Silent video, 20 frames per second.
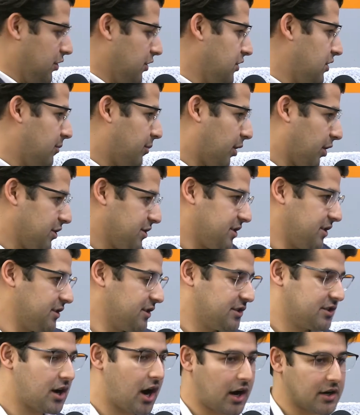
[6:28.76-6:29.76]
you're the person to
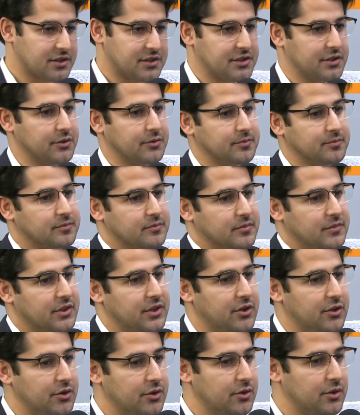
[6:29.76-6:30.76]
talk to.
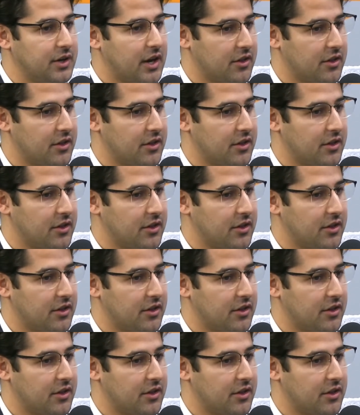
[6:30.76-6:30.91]
You and